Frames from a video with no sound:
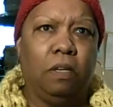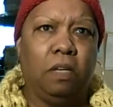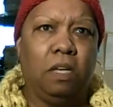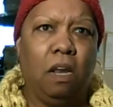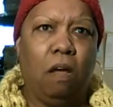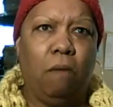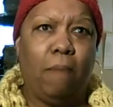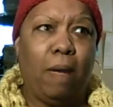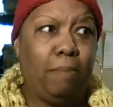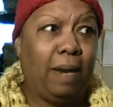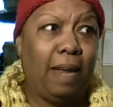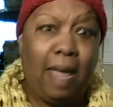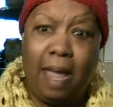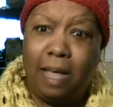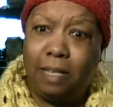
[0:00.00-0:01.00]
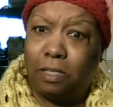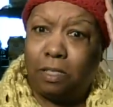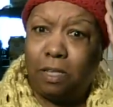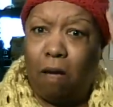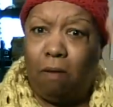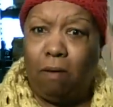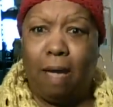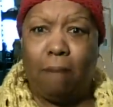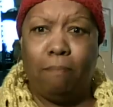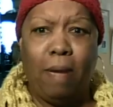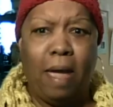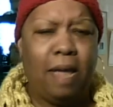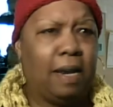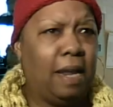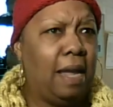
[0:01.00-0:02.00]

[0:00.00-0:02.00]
You know, maybe their heads is cold like mine.